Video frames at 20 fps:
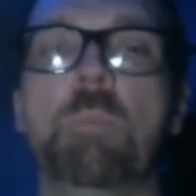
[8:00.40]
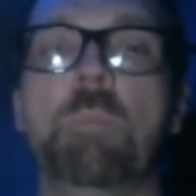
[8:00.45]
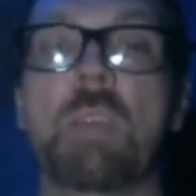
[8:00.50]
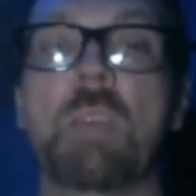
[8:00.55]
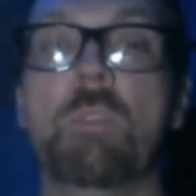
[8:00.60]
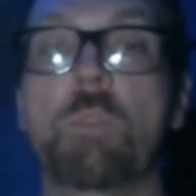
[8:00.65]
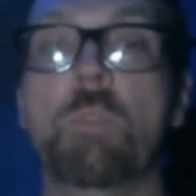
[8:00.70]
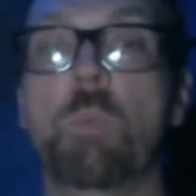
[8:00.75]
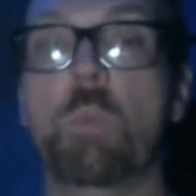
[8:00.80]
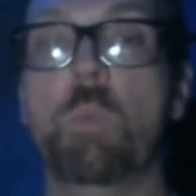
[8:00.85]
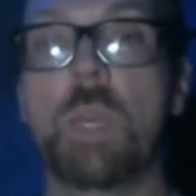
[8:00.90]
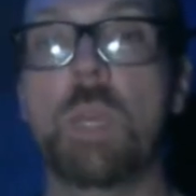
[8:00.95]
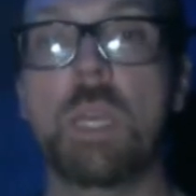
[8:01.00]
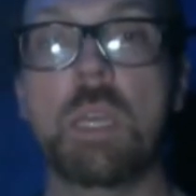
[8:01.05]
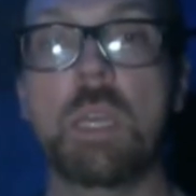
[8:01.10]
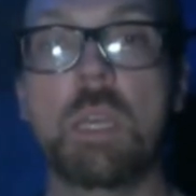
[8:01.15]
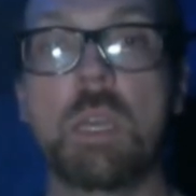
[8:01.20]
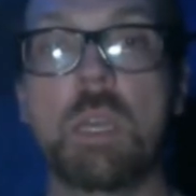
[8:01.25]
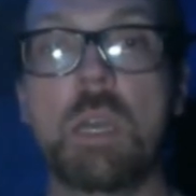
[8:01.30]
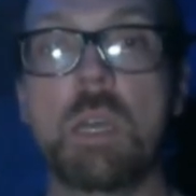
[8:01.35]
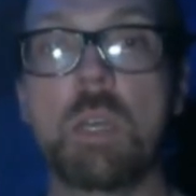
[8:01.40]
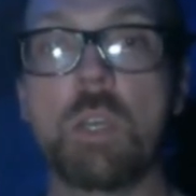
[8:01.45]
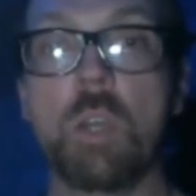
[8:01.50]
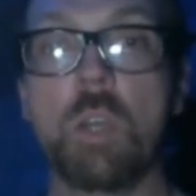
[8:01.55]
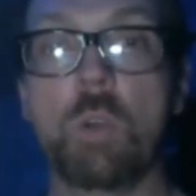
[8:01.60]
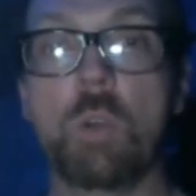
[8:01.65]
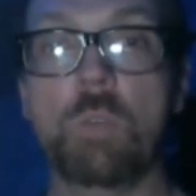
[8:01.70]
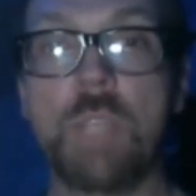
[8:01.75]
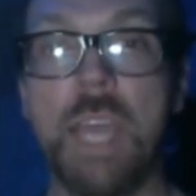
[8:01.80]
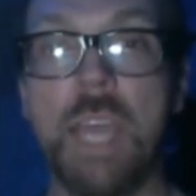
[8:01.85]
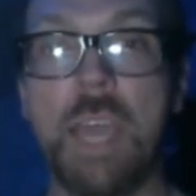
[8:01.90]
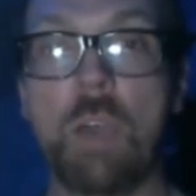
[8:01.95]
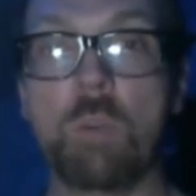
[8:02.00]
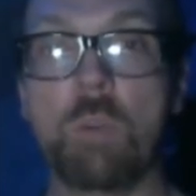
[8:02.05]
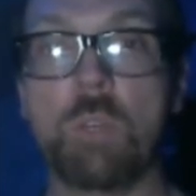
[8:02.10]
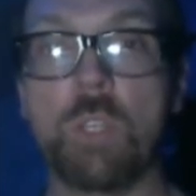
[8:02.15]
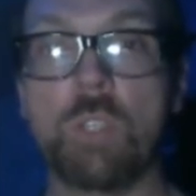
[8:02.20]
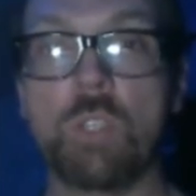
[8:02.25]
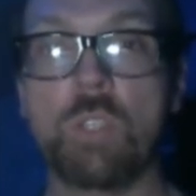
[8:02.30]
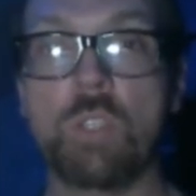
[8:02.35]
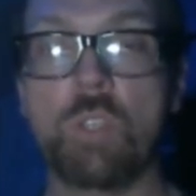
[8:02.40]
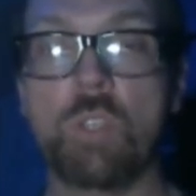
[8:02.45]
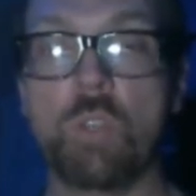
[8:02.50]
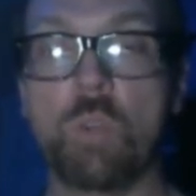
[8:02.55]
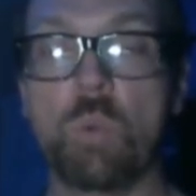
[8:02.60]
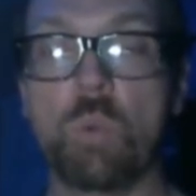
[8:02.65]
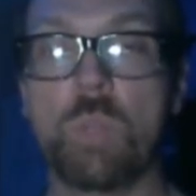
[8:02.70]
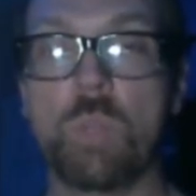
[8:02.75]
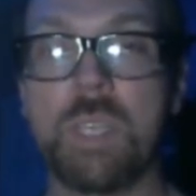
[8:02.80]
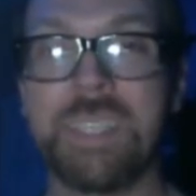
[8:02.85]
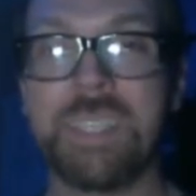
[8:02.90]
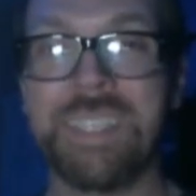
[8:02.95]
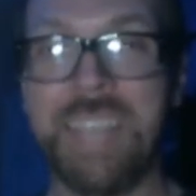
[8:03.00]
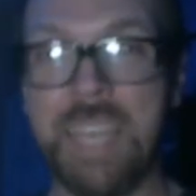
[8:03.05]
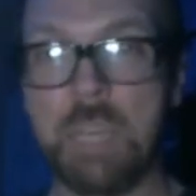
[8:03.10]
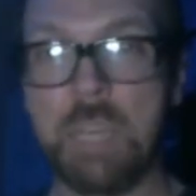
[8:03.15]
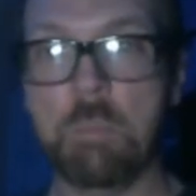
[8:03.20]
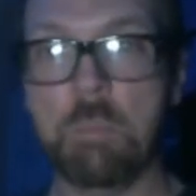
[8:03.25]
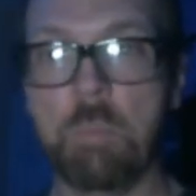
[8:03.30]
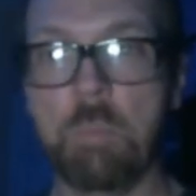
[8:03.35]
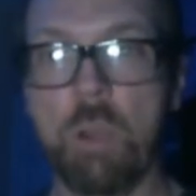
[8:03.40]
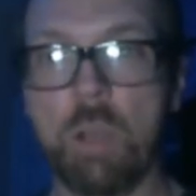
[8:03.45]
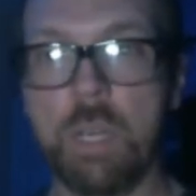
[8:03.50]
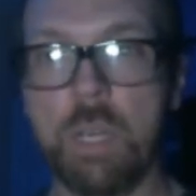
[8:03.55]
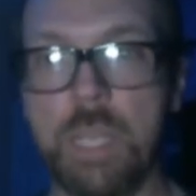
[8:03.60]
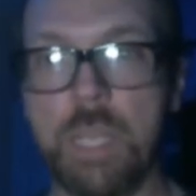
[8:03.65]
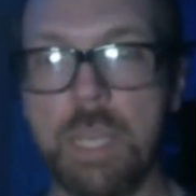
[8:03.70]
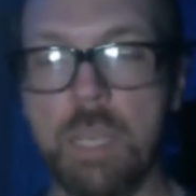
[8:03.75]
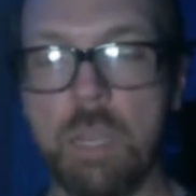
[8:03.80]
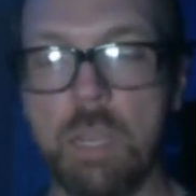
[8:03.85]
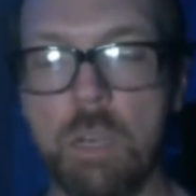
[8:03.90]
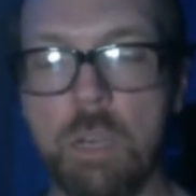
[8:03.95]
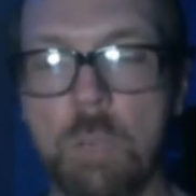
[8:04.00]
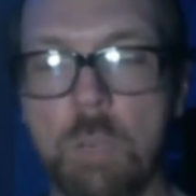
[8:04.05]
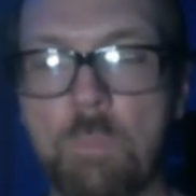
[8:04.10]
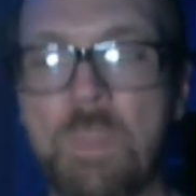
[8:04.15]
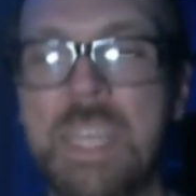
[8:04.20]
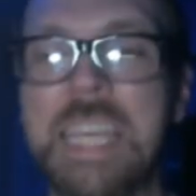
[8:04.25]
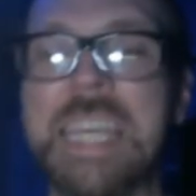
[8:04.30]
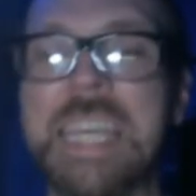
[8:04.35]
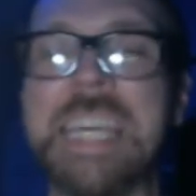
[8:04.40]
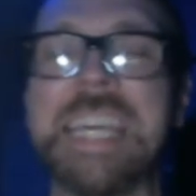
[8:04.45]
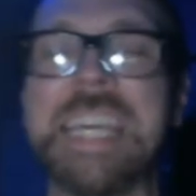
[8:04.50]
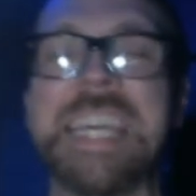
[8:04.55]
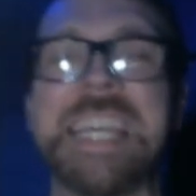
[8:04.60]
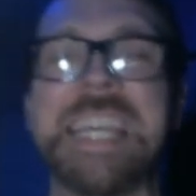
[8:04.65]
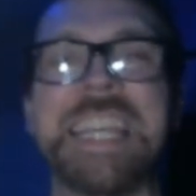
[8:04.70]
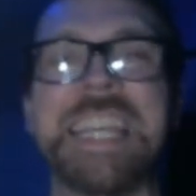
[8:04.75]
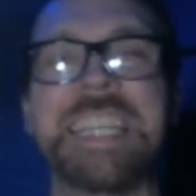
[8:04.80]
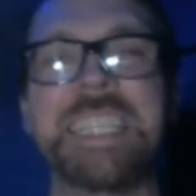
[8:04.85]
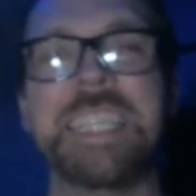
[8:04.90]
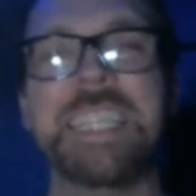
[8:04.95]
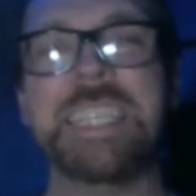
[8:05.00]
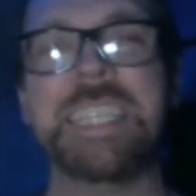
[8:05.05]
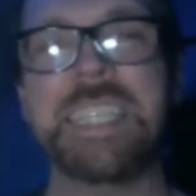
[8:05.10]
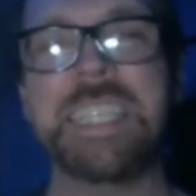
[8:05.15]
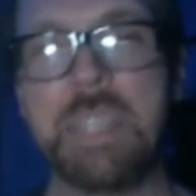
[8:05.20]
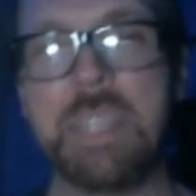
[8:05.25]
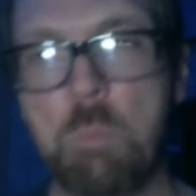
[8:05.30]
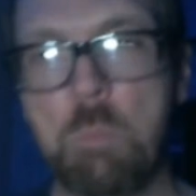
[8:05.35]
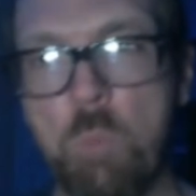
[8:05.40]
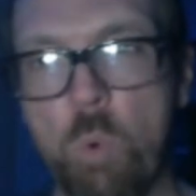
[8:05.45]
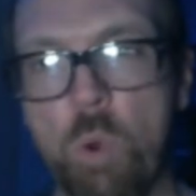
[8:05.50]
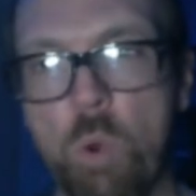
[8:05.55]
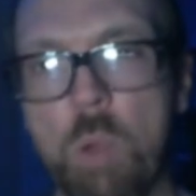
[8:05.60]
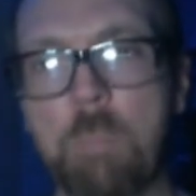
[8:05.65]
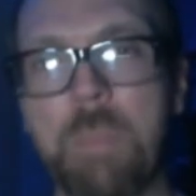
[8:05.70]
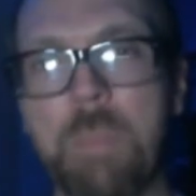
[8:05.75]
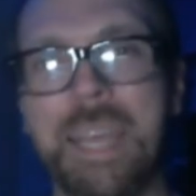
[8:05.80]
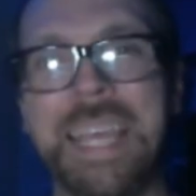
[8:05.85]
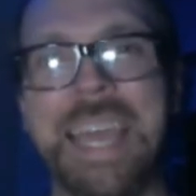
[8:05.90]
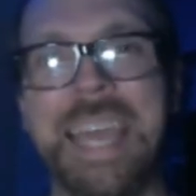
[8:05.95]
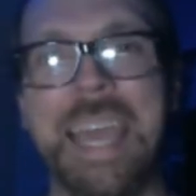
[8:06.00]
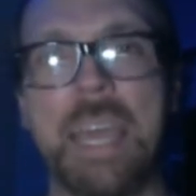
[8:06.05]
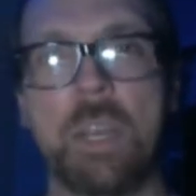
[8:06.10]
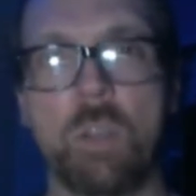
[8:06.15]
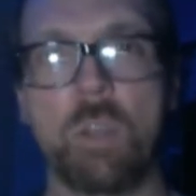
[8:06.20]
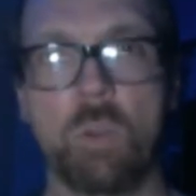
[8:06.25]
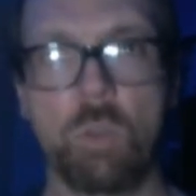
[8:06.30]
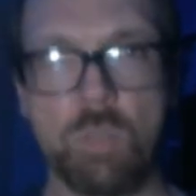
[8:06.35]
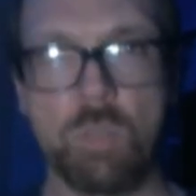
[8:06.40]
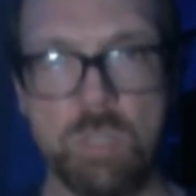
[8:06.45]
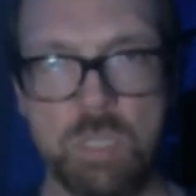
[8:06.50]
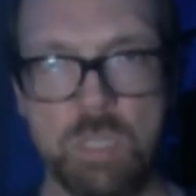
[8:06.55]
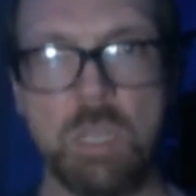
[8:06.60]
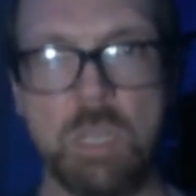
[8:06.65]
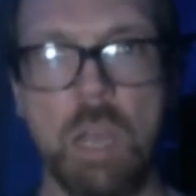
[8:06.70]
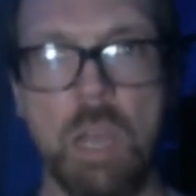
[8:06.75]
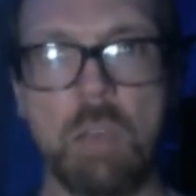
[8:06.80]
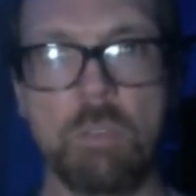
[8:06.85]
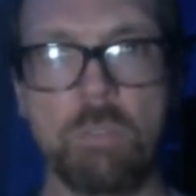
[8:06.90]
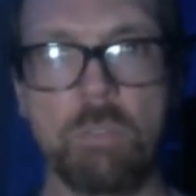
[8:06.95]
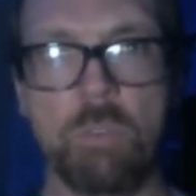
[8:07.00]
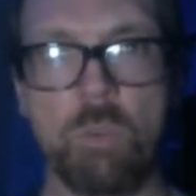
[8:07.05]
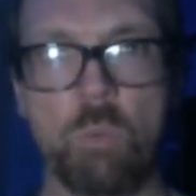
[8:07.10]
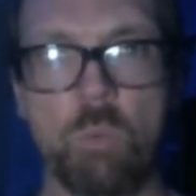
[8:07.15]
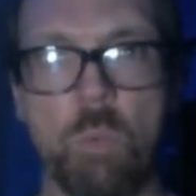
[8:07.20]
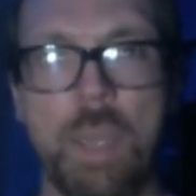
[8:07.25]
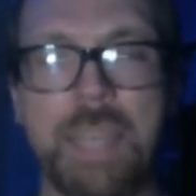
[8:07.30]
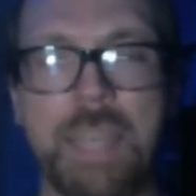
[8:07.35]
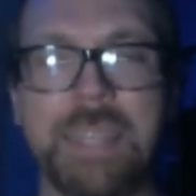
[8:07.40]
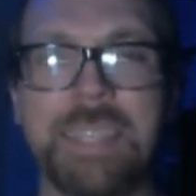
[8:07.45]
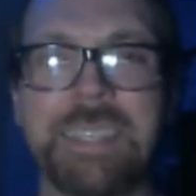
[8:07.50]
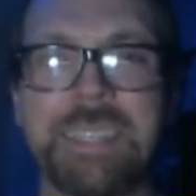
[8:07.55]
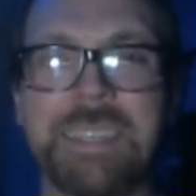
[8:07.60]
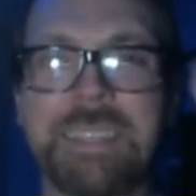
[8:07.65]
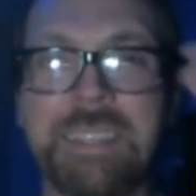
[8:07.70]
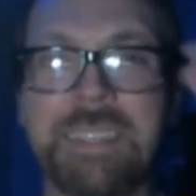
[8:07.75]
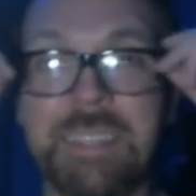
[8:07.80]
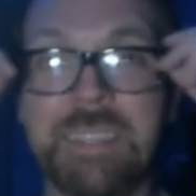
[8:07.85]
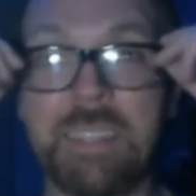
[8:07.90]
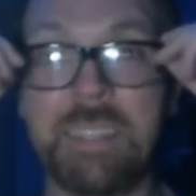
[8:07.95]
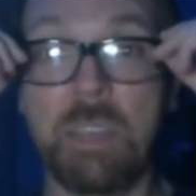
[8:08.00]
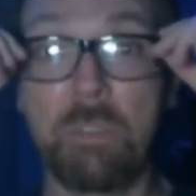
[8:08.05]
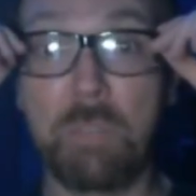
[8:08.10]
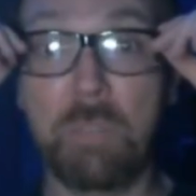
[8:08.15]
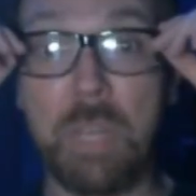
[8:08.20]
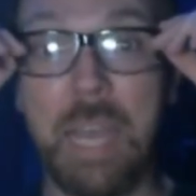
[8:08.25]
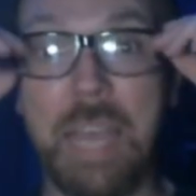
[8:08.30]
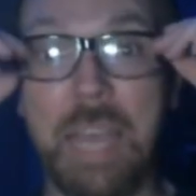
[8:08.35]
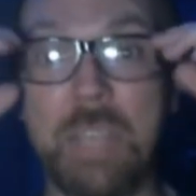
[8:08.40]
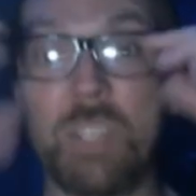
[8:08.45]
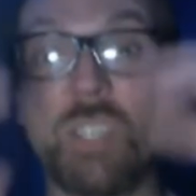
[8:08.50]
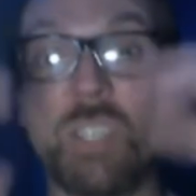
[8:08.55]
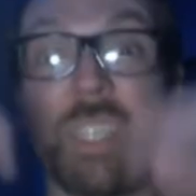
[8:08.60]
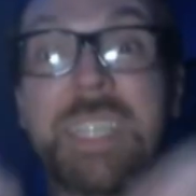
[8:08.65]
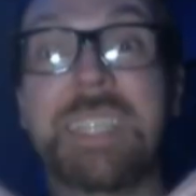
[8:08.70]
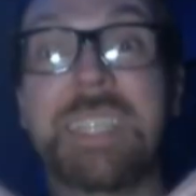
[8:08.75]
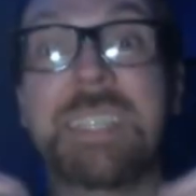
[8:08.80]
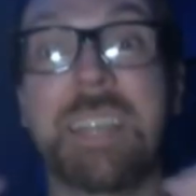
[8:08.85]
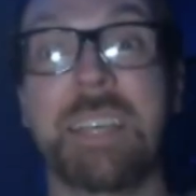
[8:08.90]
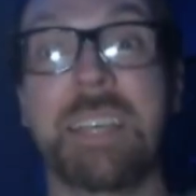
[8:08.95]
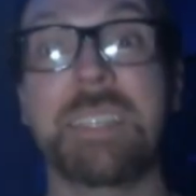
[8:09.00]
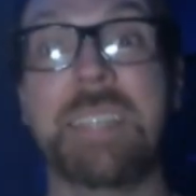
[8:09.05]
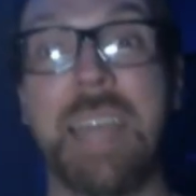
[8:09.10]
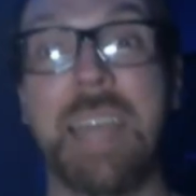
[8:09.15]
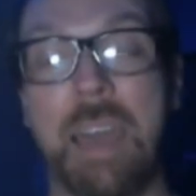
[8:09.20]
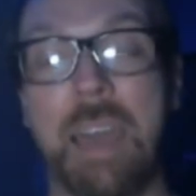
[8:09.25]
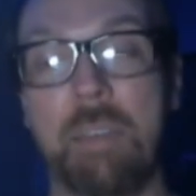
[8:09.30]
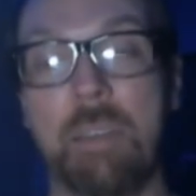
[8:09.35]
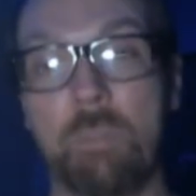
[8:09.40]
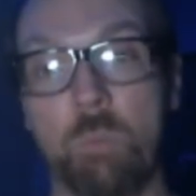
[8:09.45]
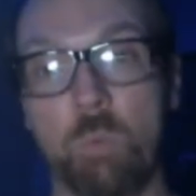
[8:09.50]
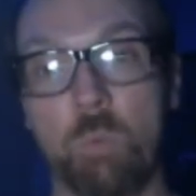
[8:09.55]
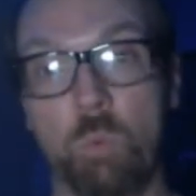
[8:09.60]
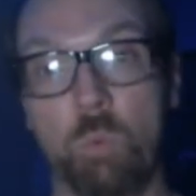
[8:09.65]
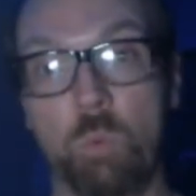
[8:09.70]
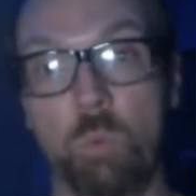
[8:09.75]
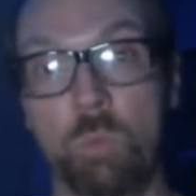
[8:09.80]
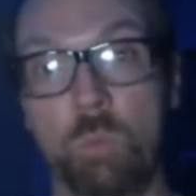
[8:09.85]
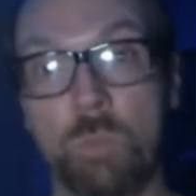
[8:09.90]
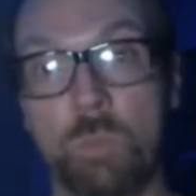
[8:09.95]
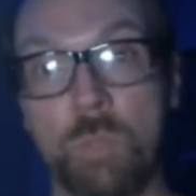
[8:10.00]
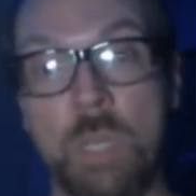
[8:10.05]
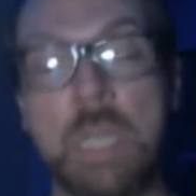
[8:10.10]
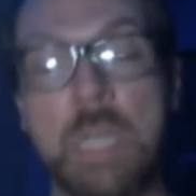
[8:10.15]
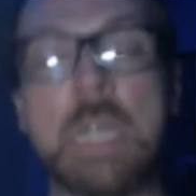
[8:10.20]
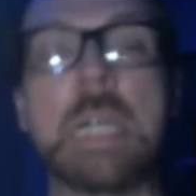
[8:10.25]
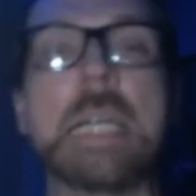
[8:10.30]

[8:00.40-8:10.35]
if we go down to the second part here, this is the more mechanical stuff, right? This is the stuff that actually does have rules.